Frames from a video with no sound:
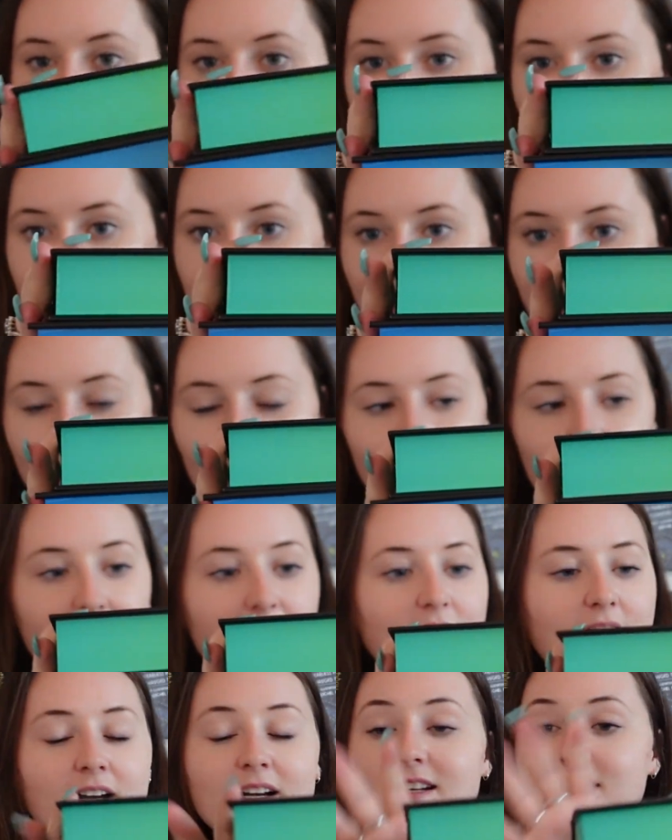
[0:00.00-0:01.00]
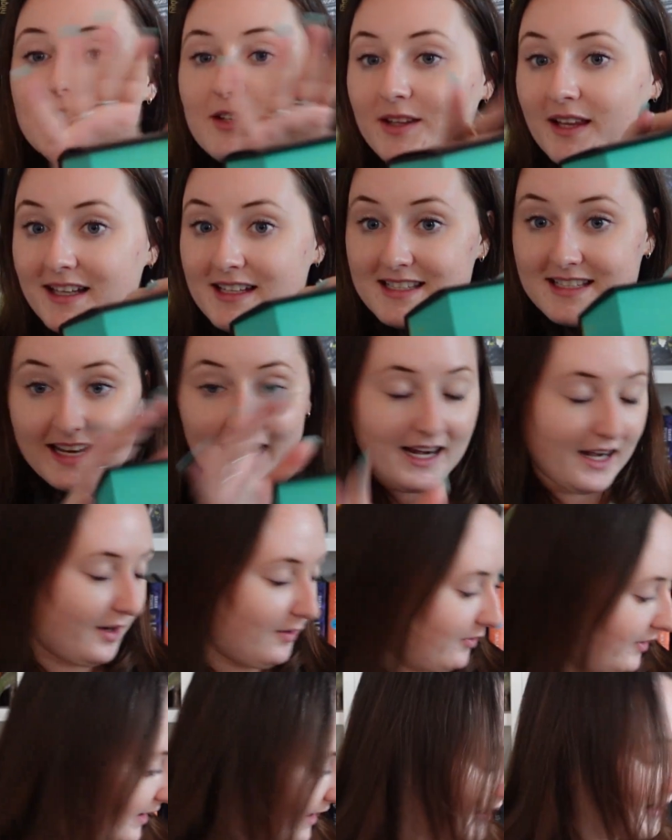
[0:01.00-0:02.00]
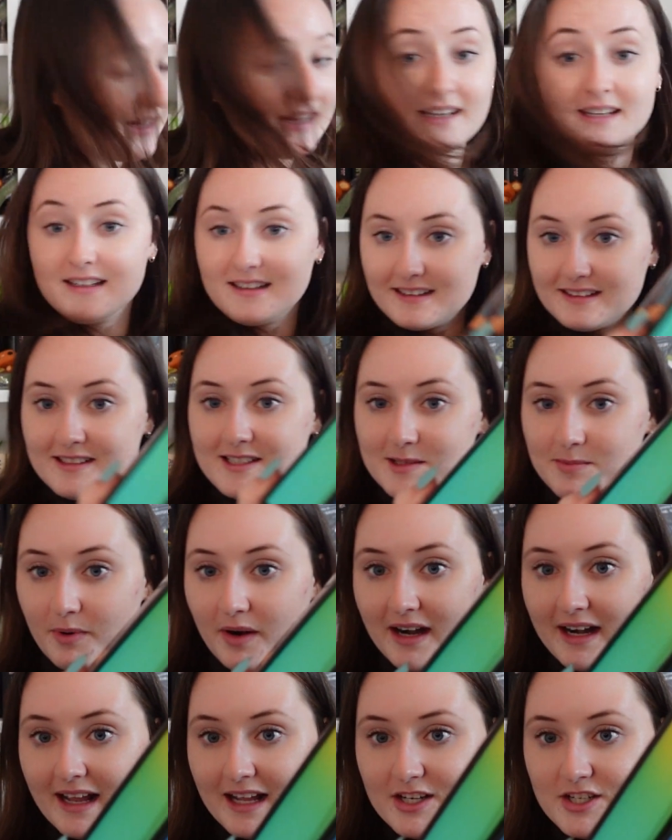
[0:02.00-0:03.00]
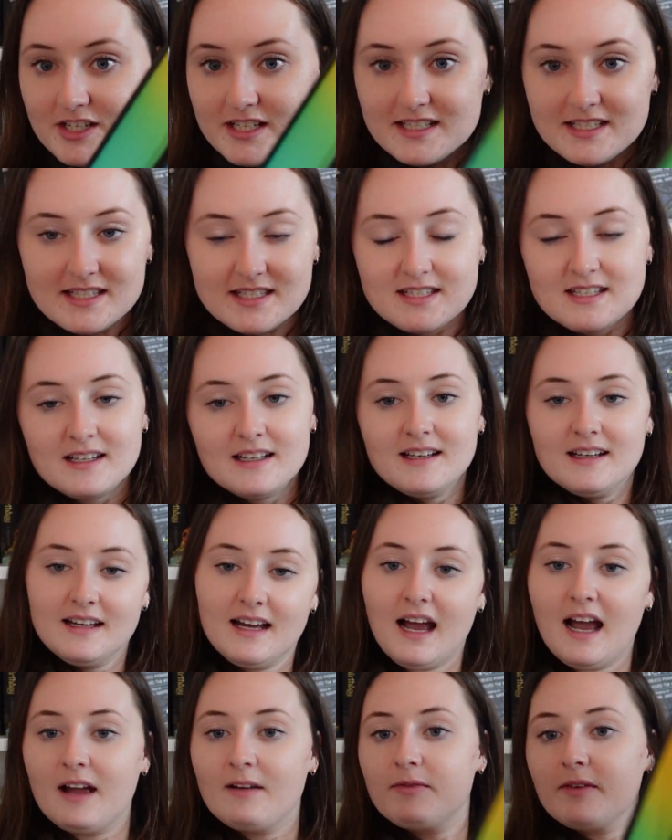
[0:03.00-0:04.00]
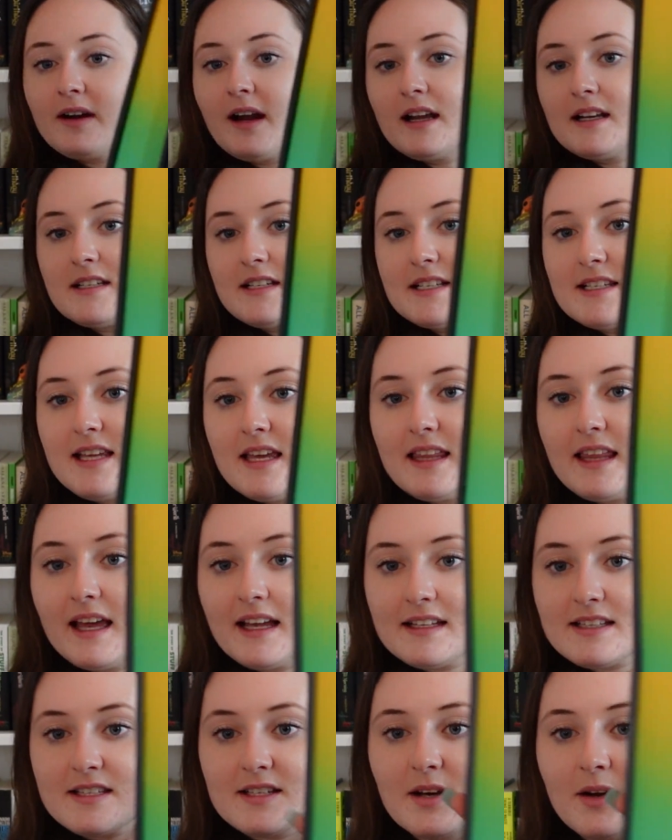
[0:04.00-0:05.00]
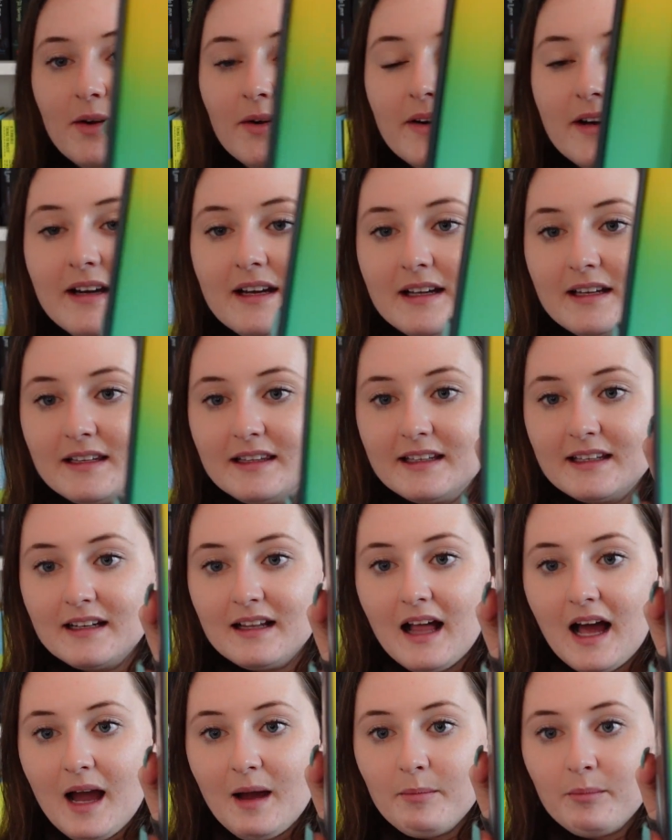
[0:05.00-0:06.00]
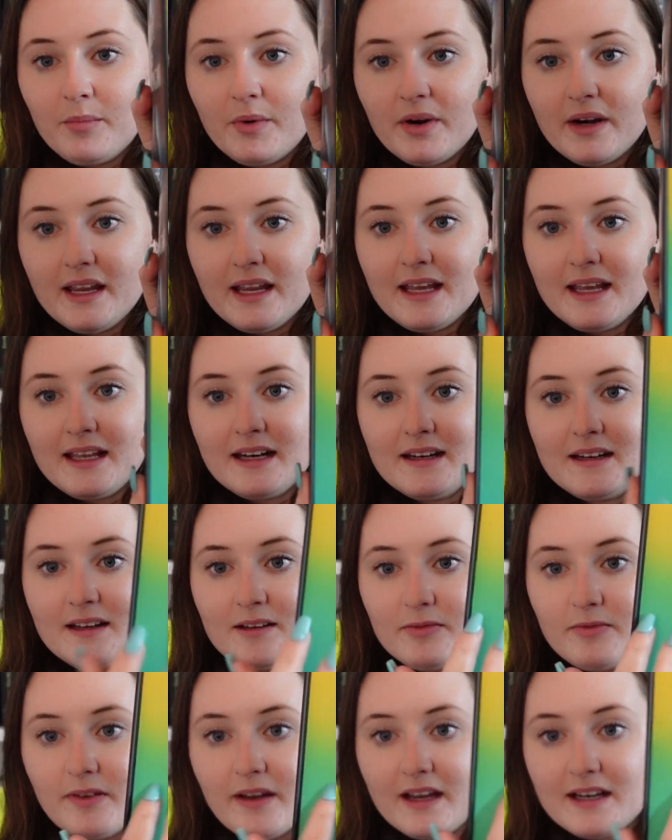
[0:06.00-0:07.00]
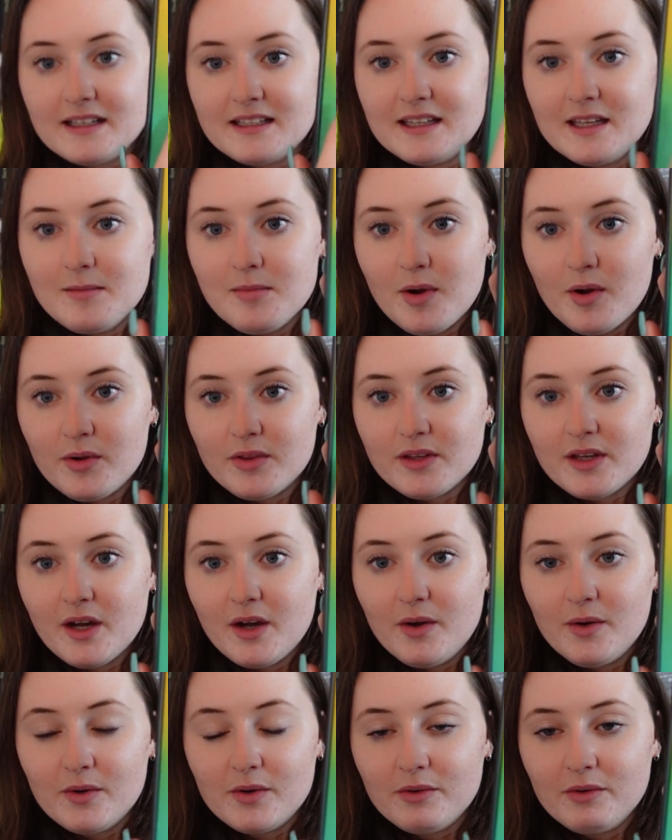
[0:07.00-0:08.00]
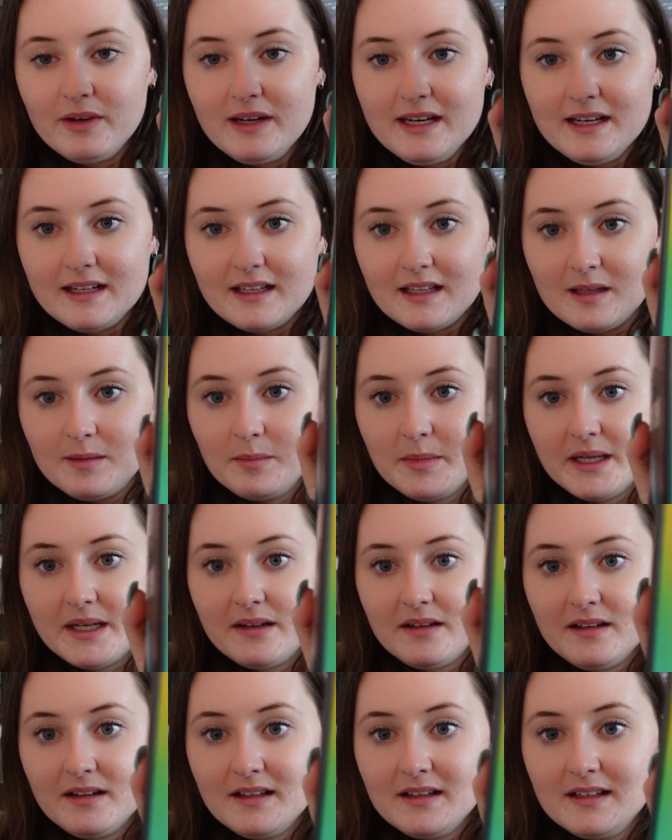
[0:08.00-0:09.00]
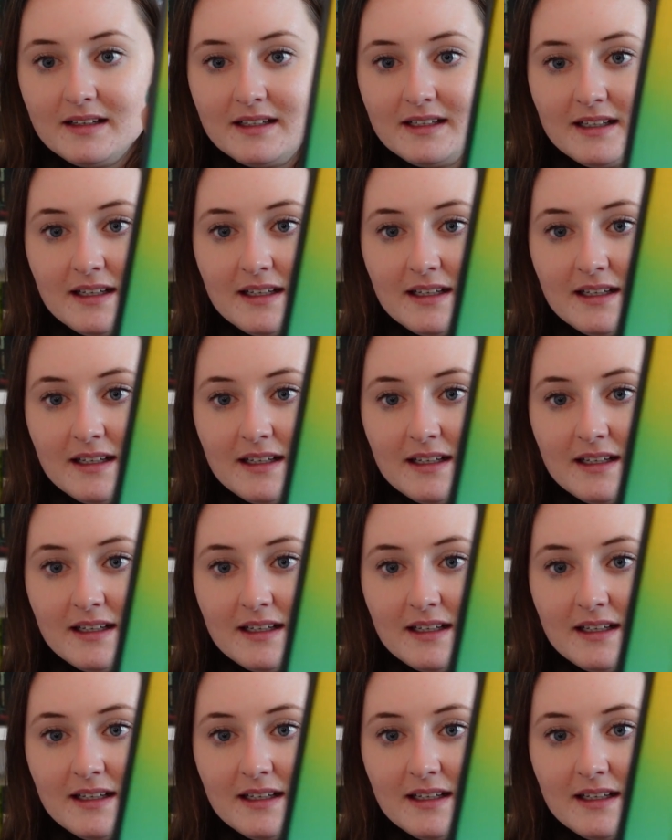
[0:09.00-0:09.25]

book that I ordered, so that's kind of fun. And sprayed edges, I forgot to say that. So little ombre effect, they both go green in the middle,